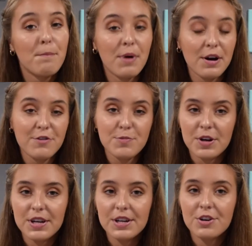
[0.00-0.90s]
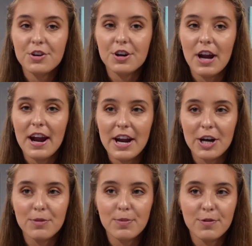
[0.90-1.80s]
but if you put it in your
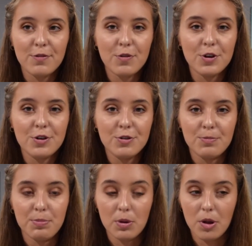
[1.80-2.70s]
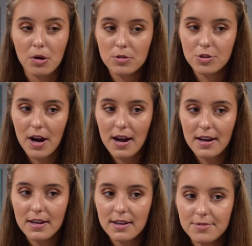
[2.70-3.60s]
hair before you blow dry
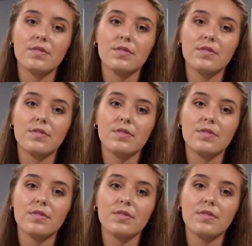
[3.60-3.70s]
it,